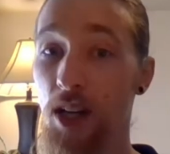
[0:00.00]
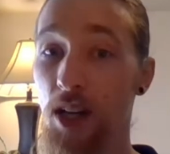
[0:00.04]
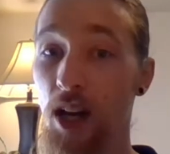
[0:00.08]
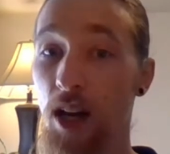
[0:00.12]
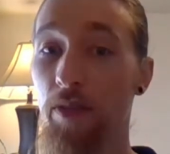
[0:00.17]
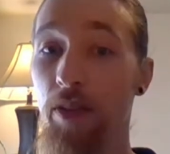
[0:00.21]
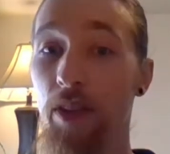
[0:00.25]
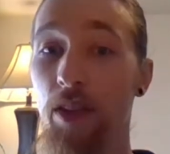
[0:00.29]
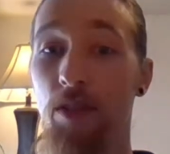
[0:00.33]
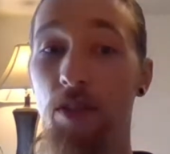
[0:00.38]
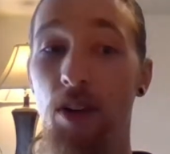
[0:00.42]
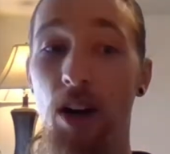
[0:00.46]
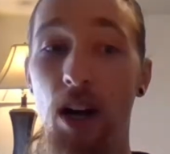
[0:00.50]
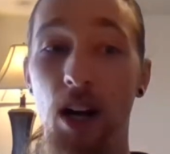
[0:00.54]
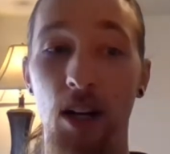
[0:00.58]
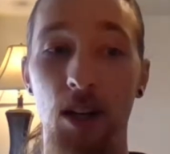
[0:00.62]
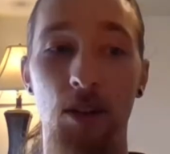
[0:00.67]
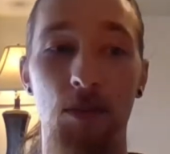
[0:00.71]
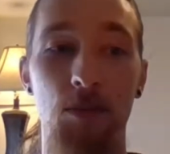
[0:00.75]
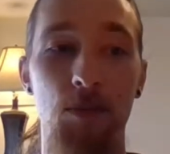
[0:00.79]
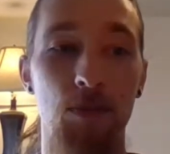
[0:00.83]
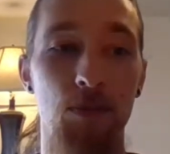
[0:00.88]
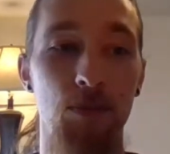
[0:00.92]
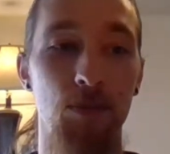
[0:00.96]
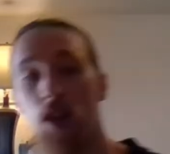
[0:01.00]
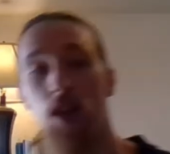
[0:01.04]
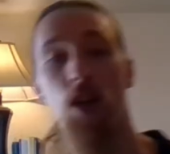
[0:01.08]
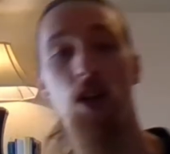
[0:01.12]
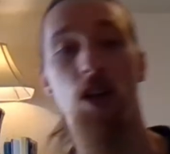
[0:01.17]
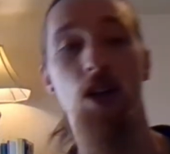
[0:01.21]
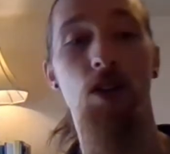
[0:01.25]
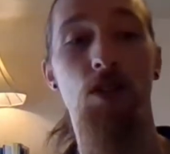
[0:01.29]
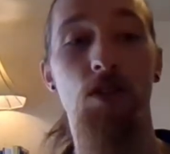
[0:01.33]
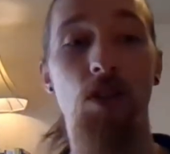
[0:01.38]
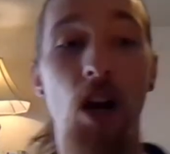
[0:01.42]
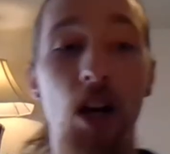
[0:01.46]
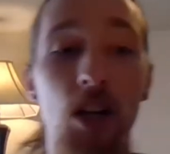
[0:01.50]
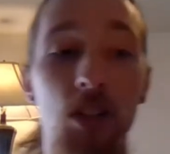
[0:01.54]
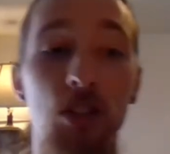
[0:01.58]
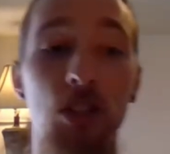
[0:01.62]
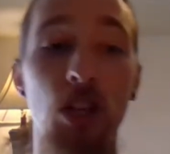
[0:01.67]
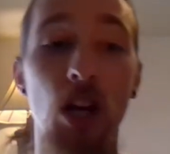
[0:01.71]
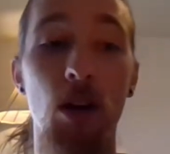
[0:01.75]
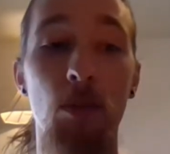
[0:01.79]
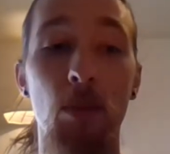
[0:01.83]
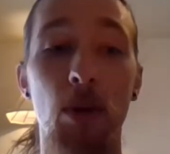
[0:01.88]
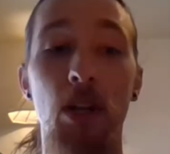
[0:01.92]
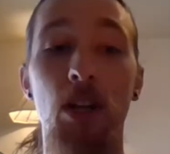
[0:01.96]
off of the rock. Rocks
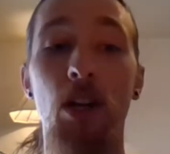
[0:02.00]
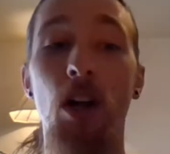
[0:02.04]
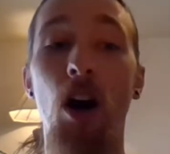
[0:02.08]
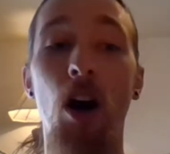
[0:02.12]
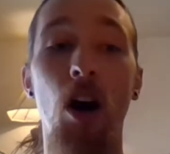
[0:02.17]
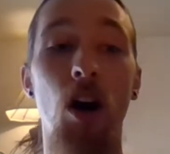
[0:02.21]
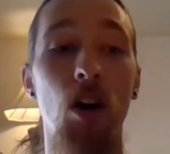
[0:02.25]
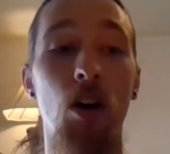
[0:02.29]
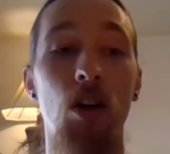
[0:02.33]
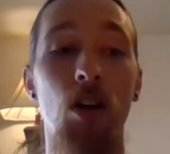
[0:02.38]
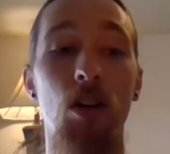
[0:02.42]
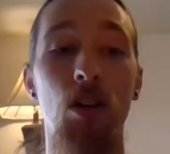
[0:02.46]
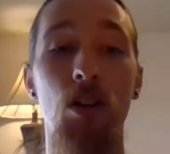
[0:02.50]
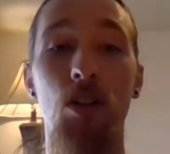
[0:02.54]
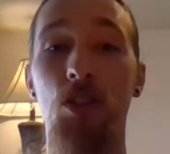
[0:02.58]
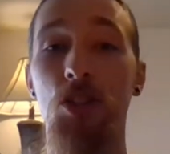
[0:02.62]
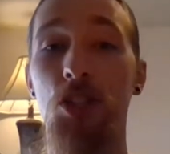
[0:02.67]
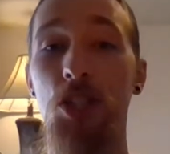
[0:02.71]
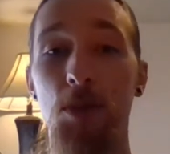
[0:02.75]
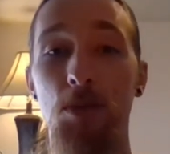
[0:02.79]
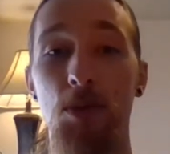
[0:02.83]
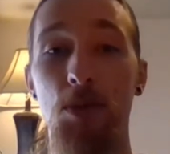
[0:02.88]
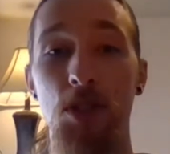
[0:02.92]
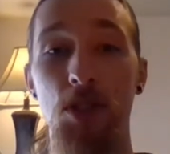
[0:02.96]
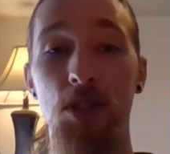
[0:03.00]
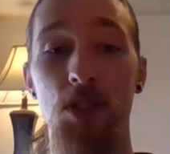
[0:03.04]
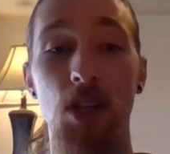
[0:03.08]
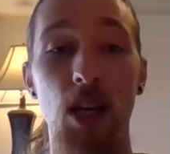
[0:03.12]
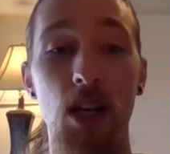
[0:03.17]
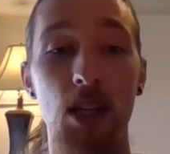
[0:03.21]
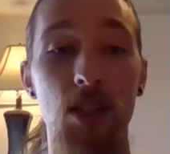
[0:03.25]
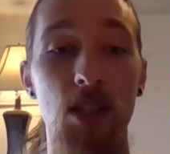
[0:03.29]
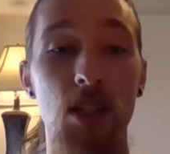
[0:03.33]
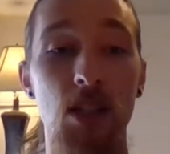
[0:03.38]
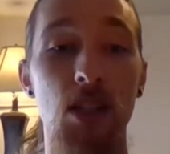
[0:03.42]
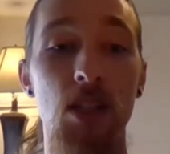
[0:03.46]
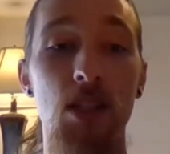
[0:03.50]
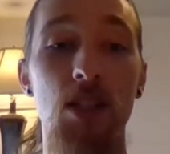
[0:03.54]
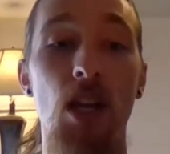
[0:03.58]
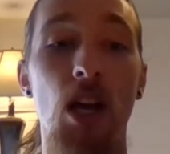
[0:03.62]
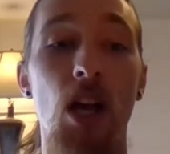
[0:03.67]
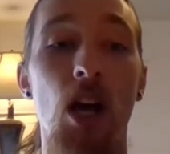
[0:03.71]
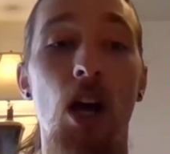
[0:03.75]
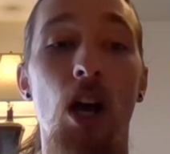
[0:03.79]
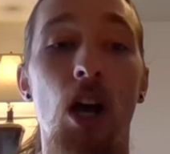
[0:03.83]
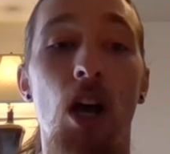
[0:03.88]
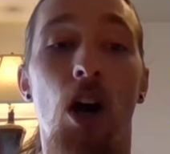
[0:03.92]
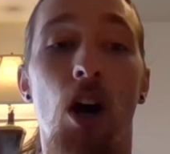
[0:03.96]
come in all shapes and sizes,
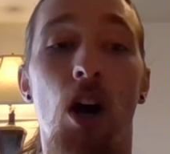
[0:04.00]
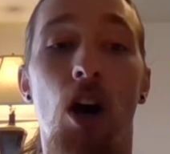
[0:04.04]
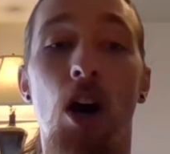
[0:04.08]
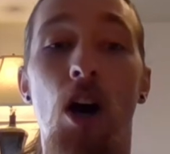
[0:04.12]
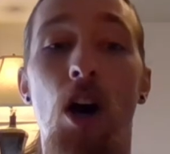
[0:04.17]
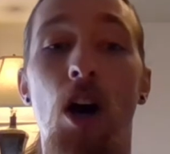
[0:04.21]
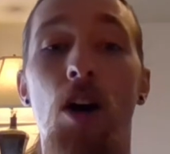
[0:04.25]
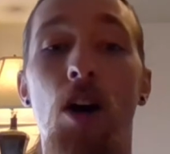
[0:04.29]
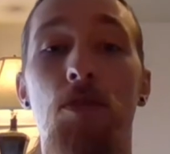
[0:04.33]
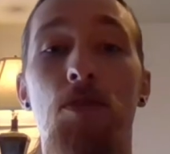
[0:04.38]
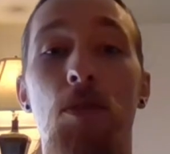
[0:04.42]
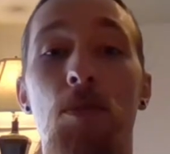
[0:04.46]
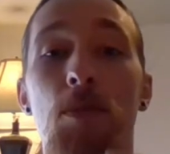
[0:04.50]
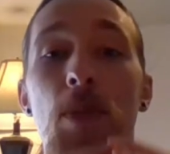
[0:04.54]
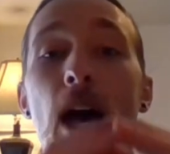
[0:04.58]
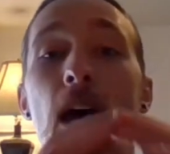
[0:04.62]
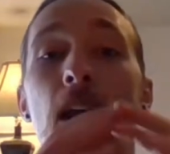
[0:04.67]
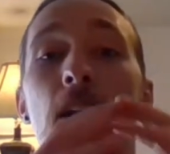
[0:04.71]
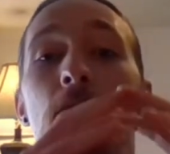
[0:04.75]
from that